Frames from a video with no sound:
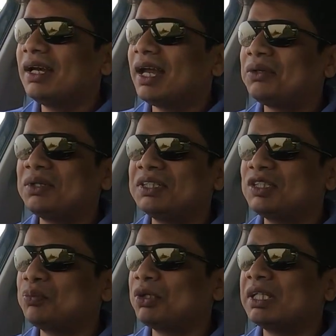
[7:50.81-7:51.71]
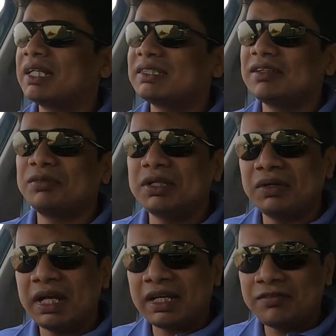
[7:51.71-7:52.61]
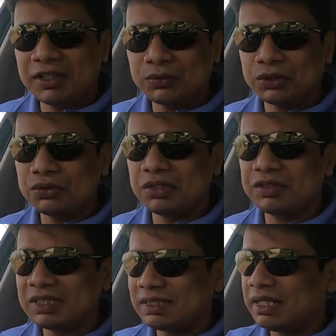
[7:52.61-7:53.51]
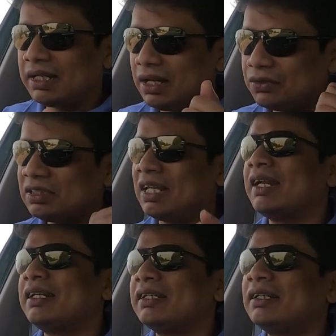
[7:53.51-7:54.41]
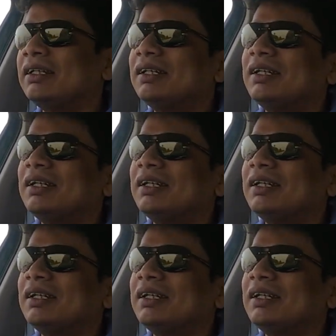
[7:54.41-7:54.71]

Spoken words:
and you can just put in that stuff without any fuss whatsoever. Just take it out, slide it in.